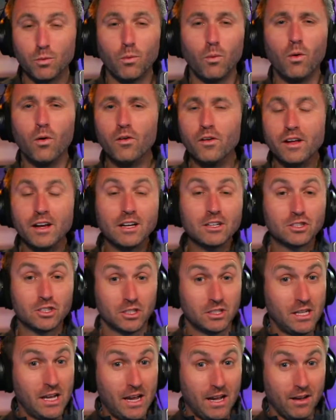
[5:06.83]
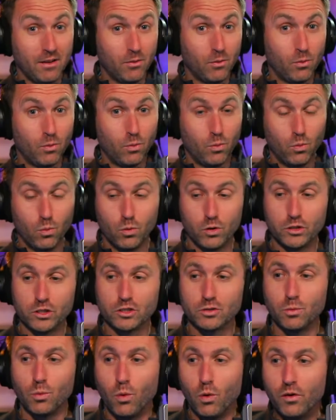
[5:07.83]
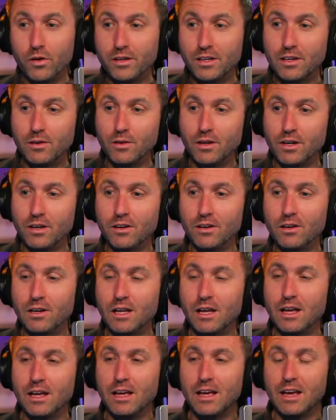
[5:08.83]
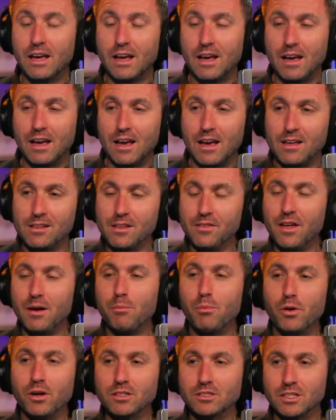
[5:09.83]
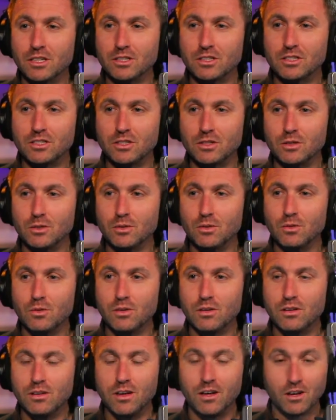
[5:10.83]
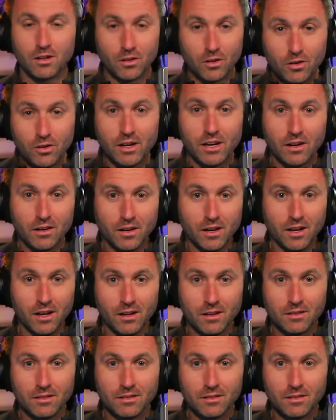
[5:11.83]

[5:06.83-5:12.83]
Warning is just, hey, we're just warning you here. And then that brings us to an alert area.